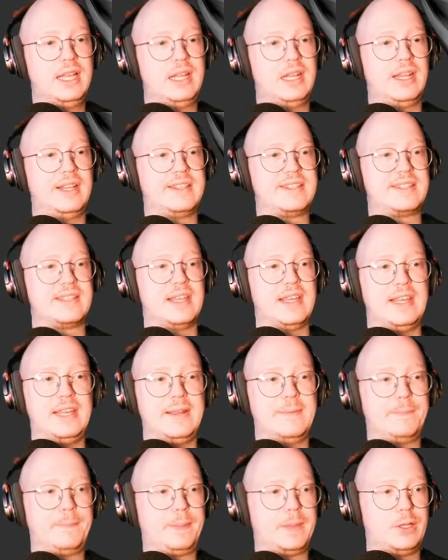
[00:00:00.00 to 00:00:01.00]
Let's say
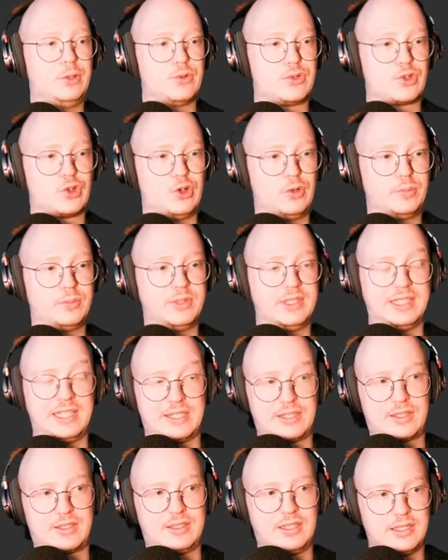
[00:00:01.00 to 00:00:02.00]
your scope
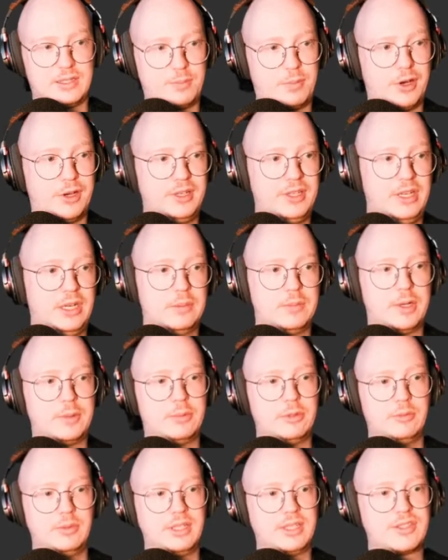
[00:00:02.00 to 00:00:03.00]
this this part here might
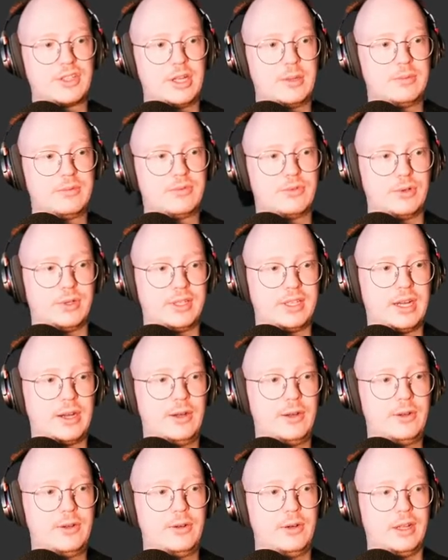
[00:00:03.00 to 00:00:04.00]
be real time for the
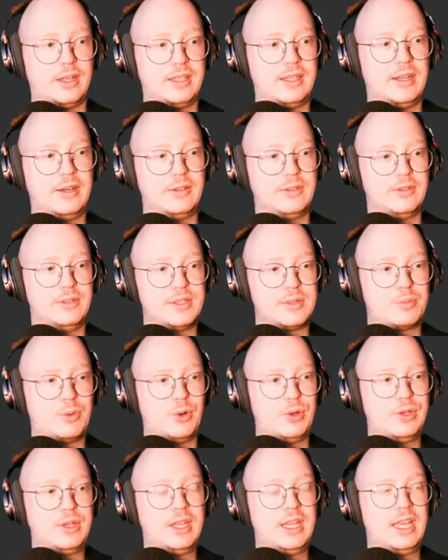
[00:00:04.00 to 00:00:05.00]
character like getting to this
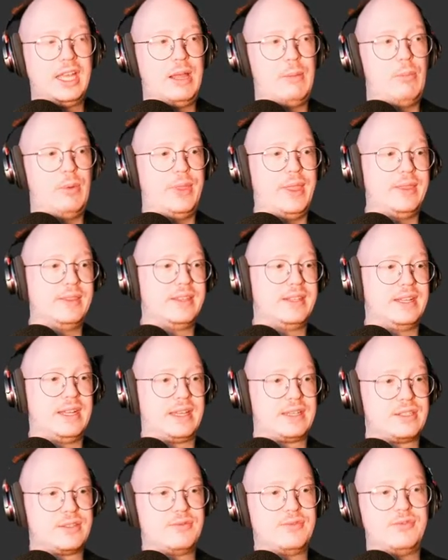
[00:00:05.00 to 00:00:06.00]
point but then the
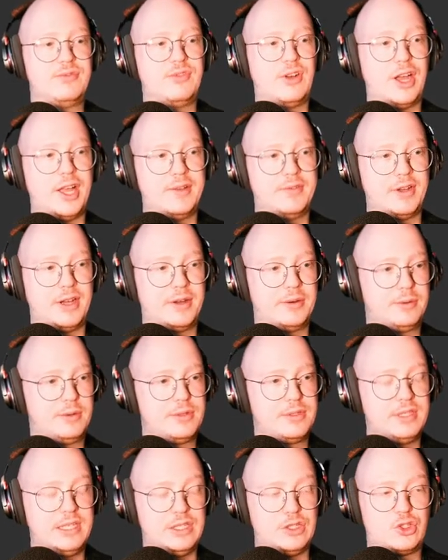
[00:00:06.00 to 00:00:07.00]
next five
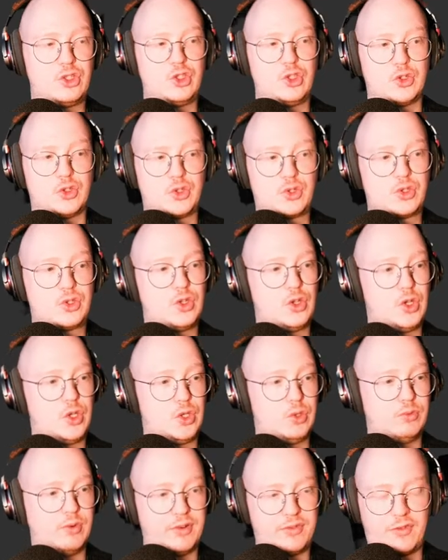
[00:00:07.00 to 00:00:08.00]
hours is just
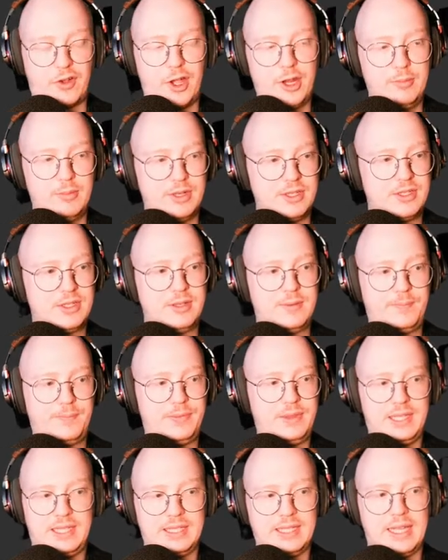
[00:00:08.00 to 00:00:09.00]
refinement
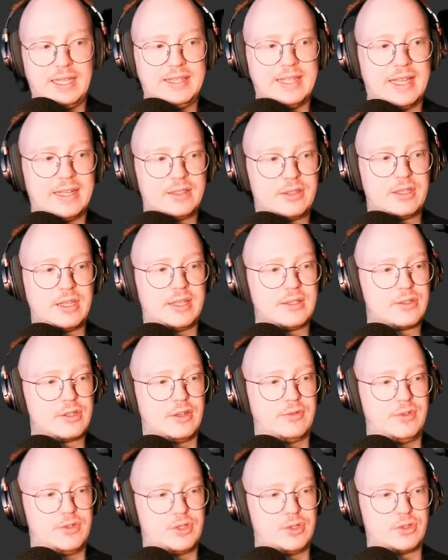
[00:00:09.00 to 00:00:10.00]
that that
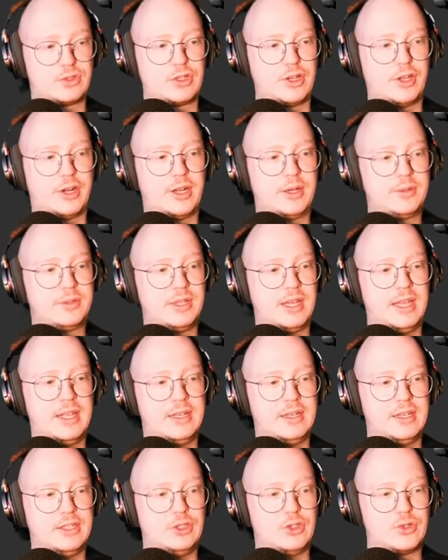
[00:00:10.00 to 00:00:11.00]
stuff is just cut out
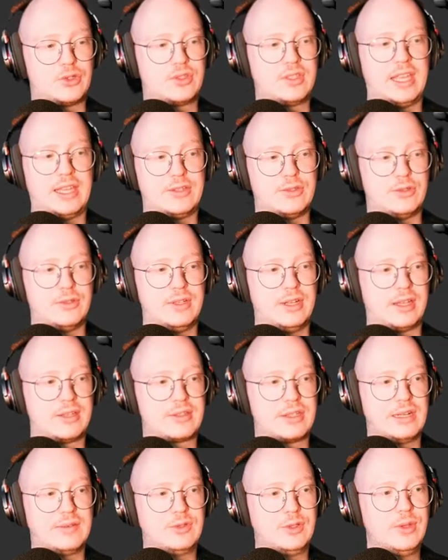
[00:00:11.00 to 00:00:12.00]
and it just takes it
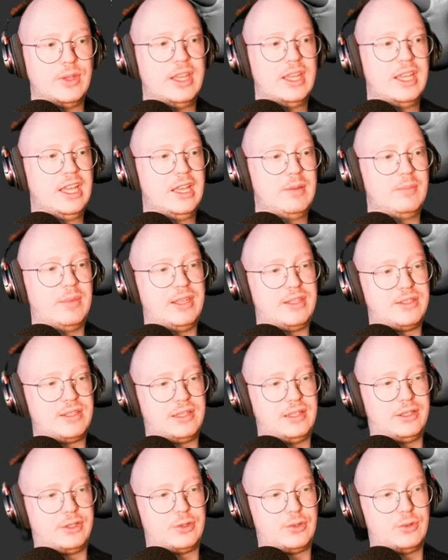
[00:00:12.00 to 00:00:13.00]
next level
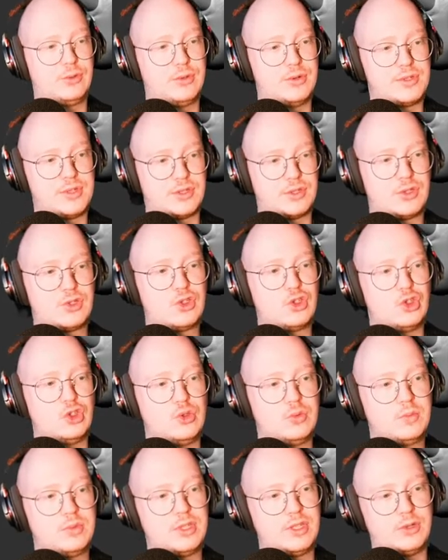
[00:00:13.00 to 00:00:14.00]
basically the course
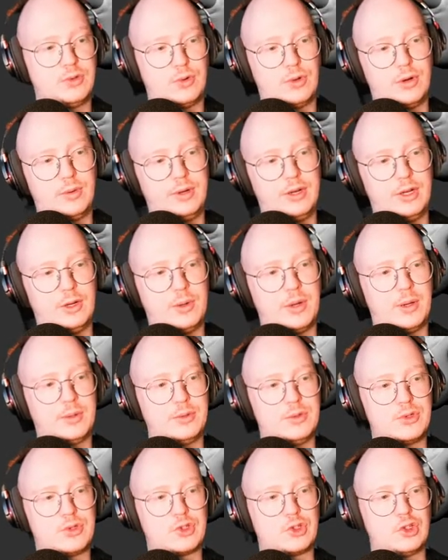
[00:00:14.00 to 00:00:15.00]
assumes that you already know how
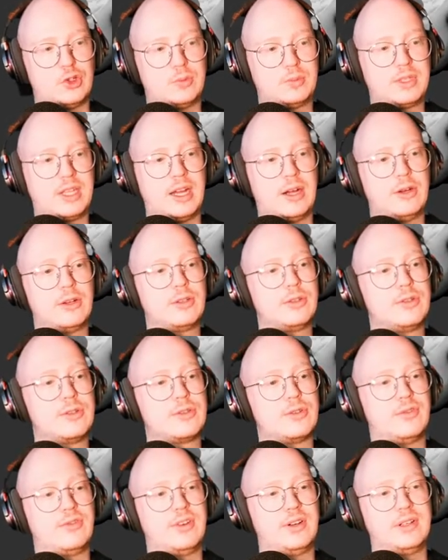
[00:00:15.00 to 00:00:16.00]
to sculpt characters
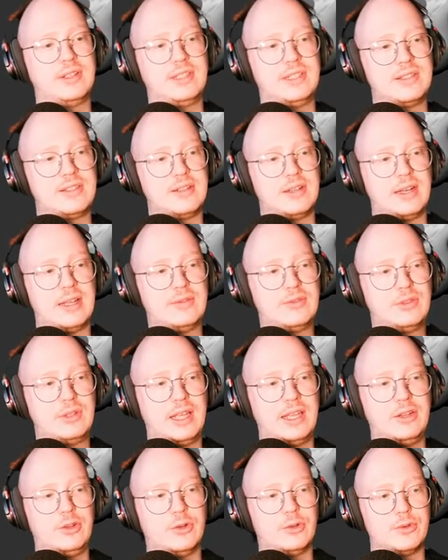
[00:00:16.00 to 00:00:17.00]
to a fairly decent level
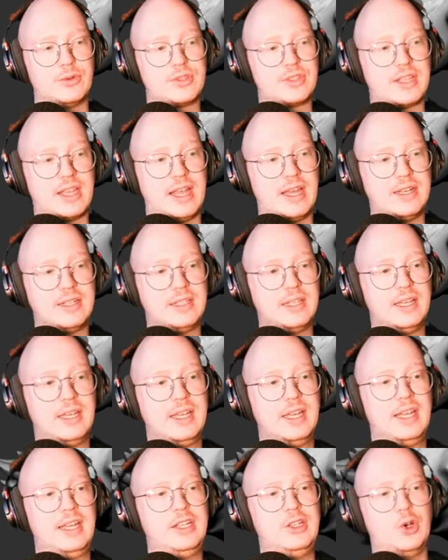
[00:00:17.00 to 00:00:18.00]
and you understand
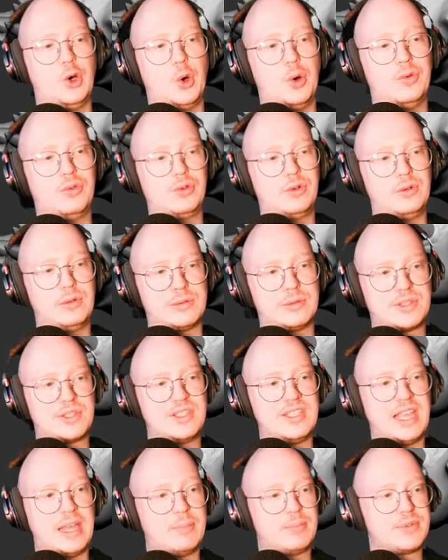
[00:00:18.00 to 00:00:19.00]
the overall
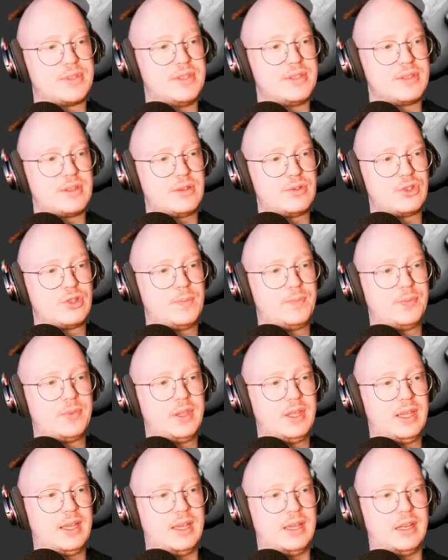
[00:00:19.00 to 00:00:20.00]
steps and such
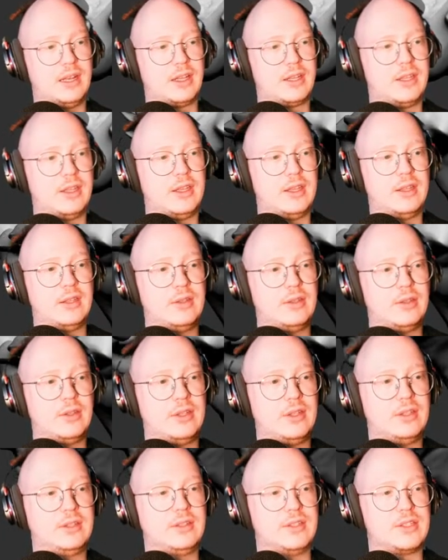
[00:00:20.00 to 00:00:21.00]
uh, like uh,
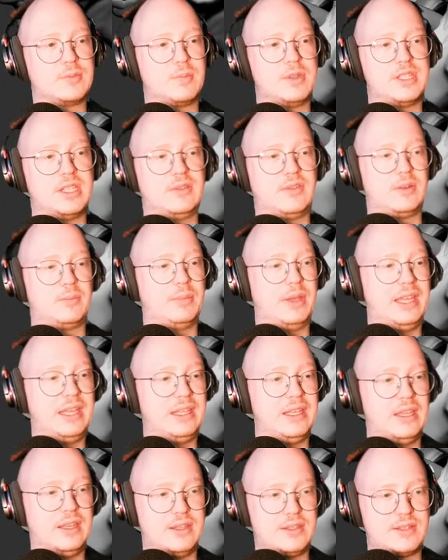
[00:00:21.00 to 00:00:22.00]
the specific
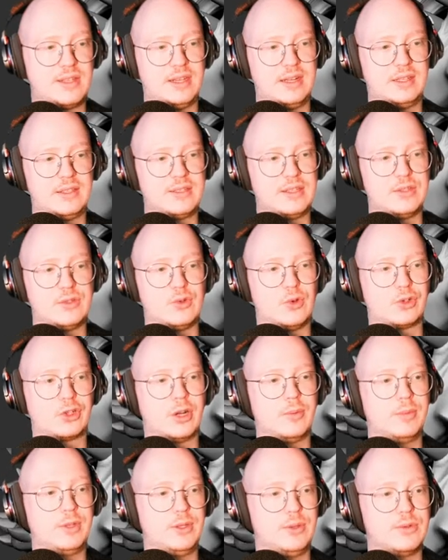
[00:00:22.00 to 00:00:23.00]
baking settings is not
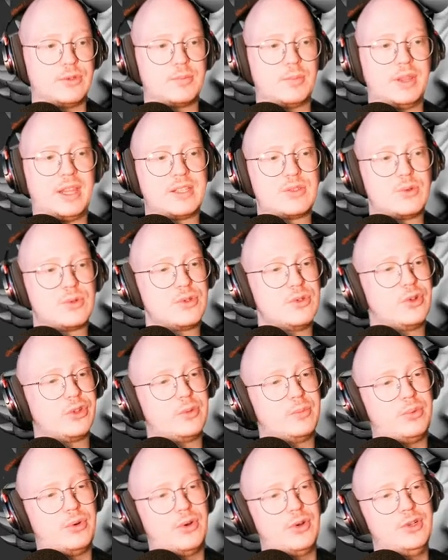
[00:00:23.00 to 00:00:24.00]
going to be used but that's also not the
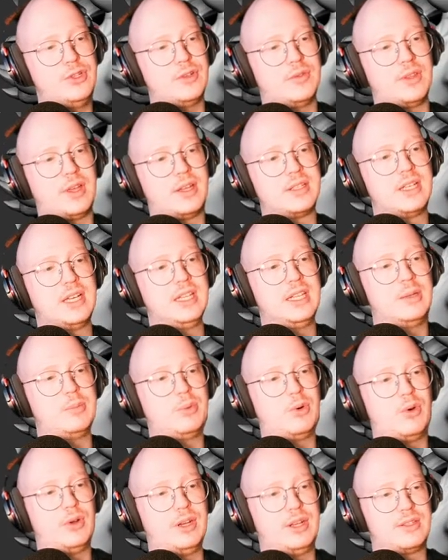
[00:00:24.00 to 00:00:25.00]
point of that the
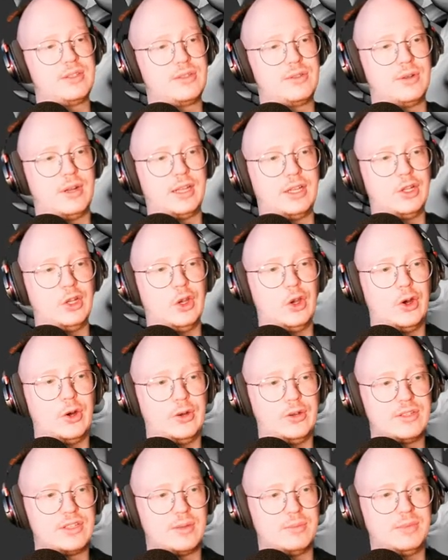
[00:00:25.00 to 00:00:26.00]
point is to like
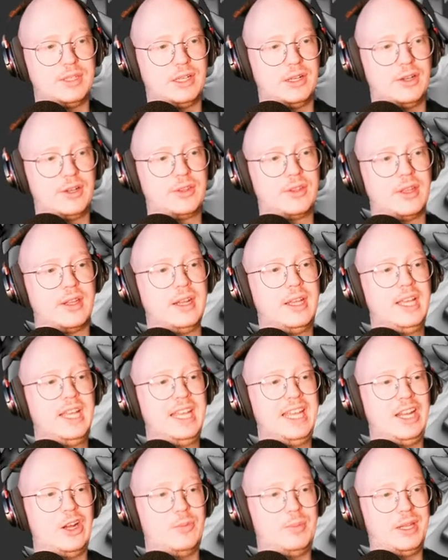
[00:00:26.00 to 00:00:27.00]
learn something like that
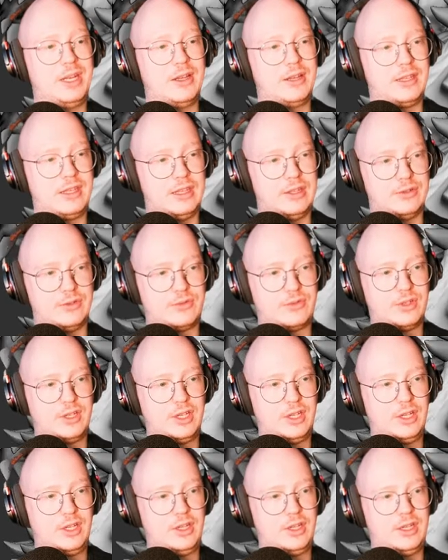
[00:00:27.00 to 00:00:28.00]
it would be like if
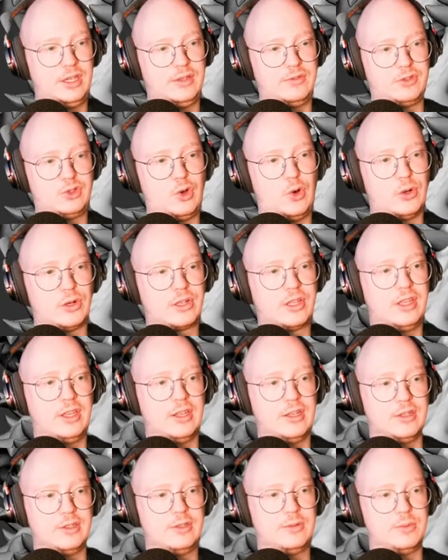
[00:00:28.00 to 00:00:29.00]
if
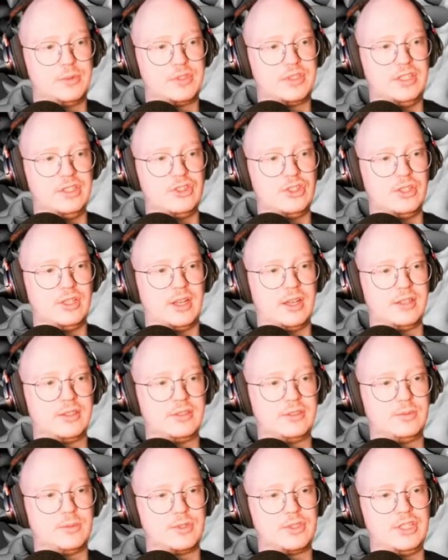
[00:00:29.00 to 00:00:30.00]
Tolkien was teaching at
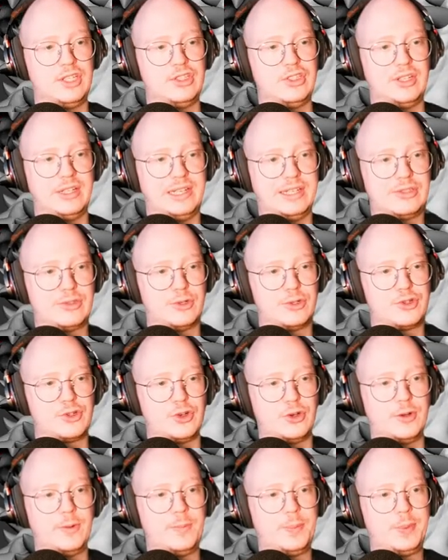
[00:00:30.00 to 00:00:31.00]
was teaching
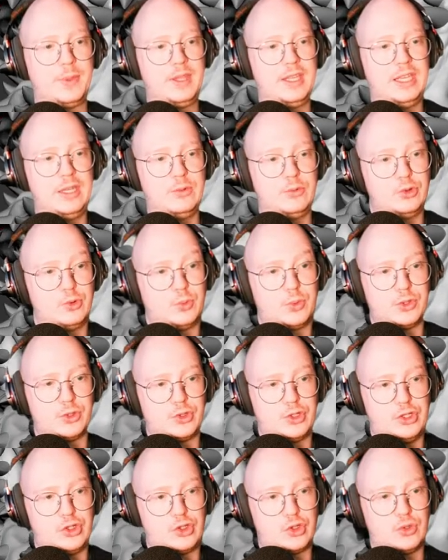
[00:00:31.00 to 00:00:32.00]
literature, he wouldn't
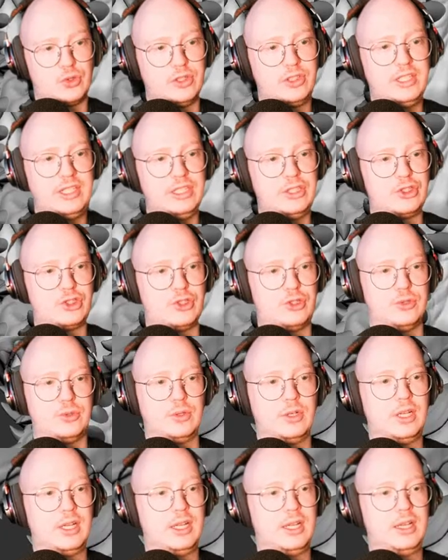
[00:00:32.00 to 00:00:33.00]
he shouldn't teach you
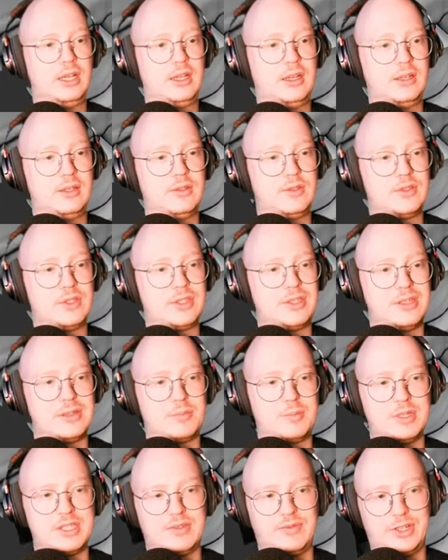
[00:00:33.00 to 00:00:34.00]
the
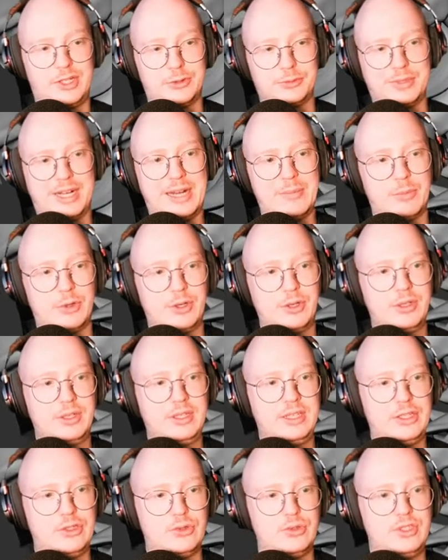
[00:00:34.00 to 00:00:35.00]
specific grammar.
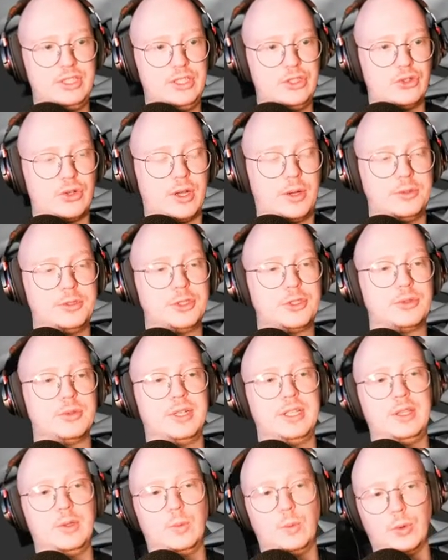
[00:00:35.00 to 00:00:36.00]
He should teach you how to
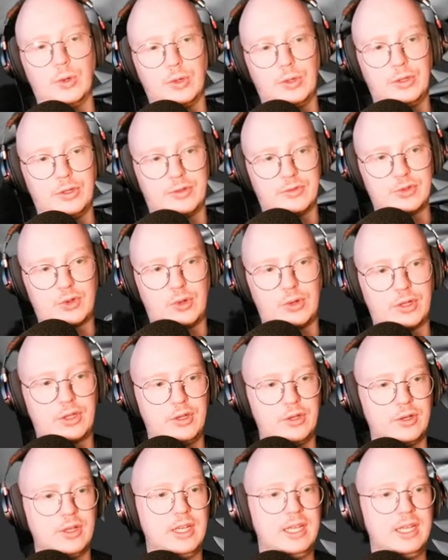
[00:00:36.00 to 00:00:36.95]
create the world of Tolkien.